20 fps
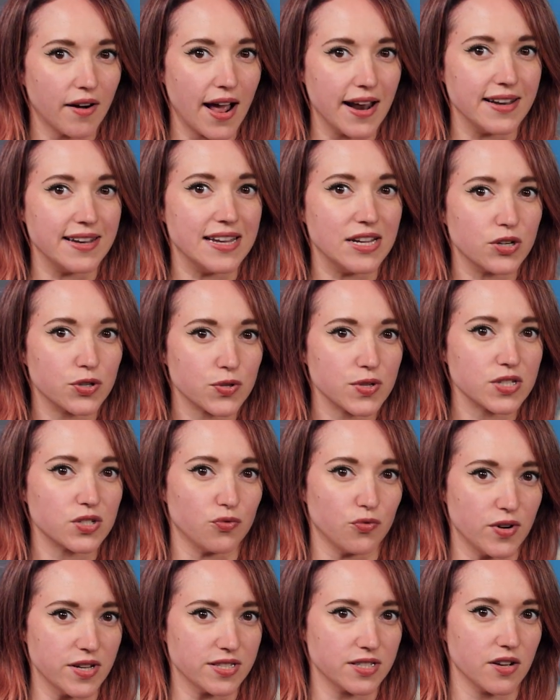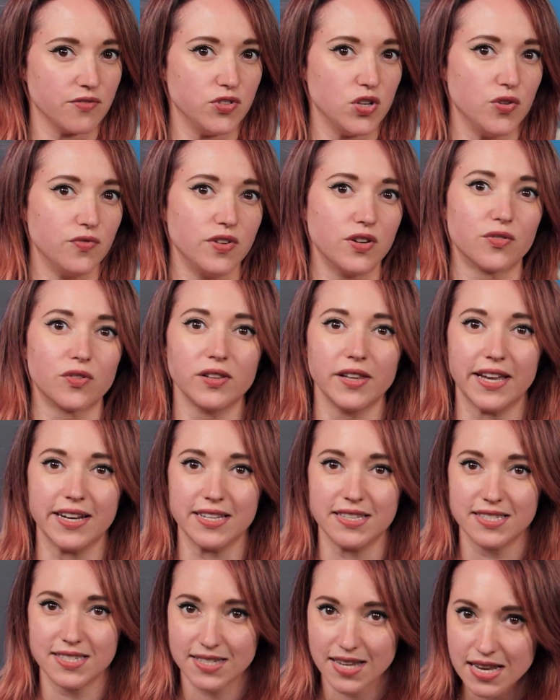at an increased risk of U
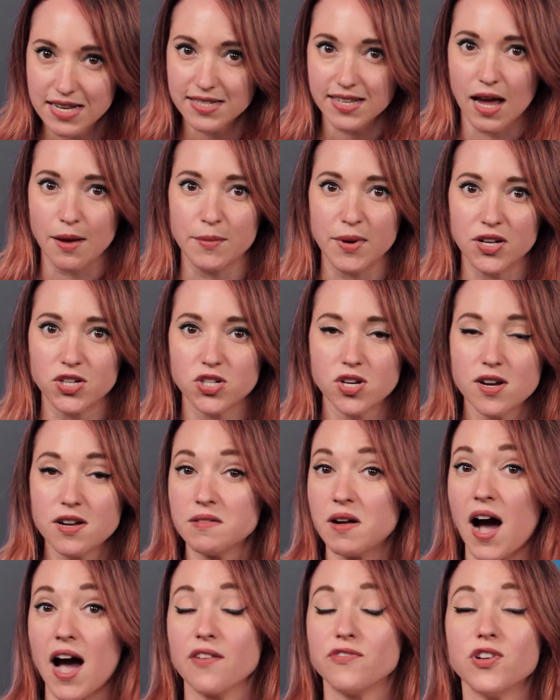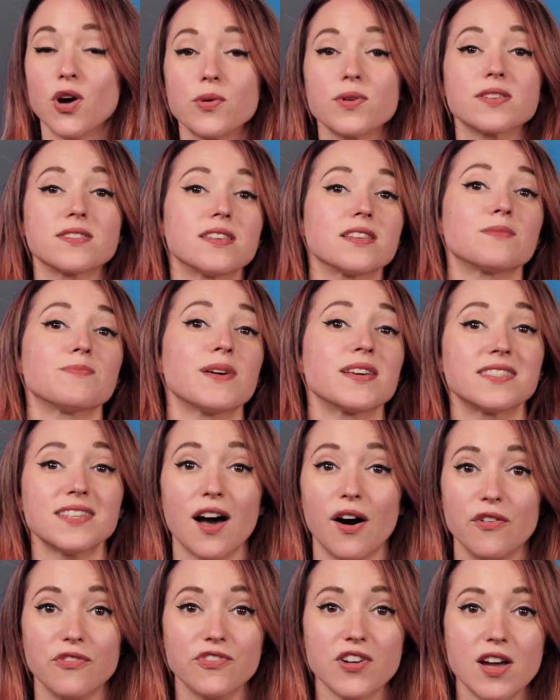V-related skin damage. I've noticed this
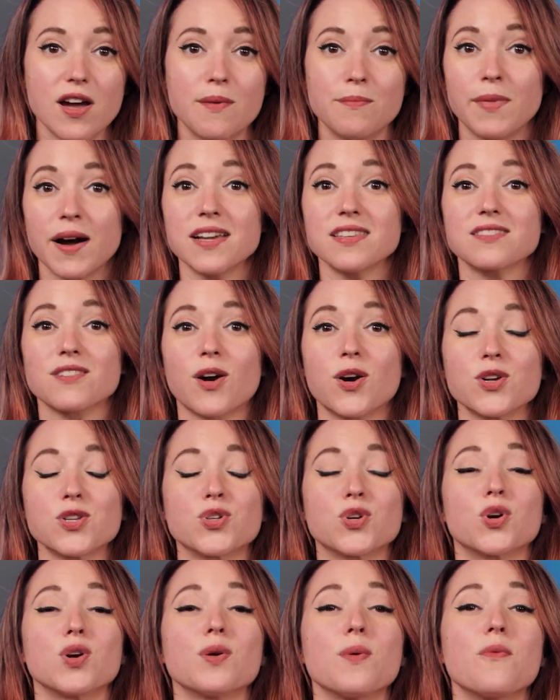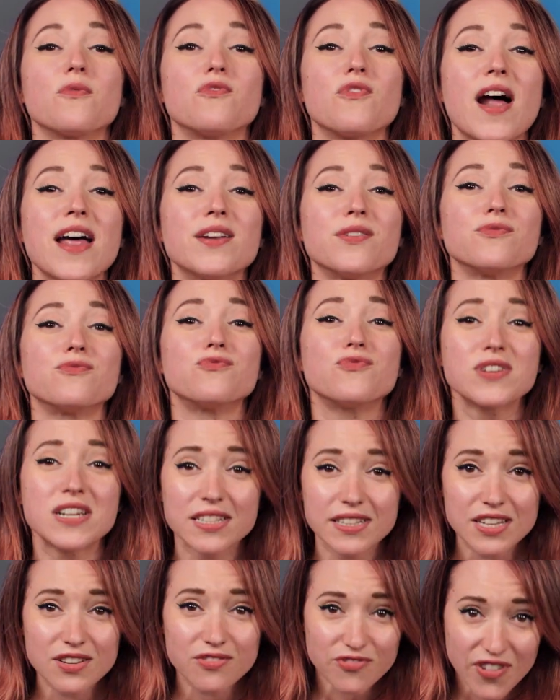myself. My scars turn red
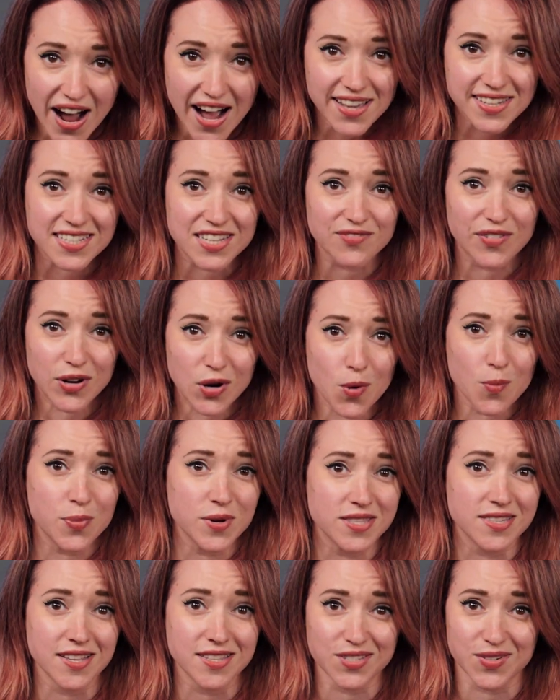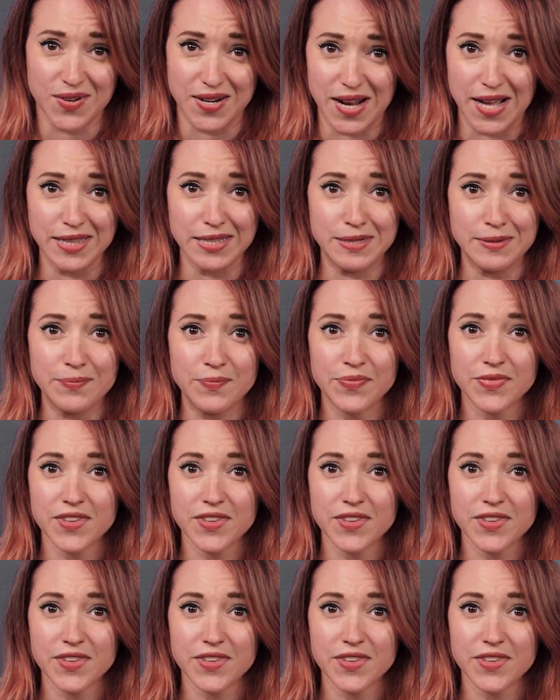really fast if I don't put sunscreen on them.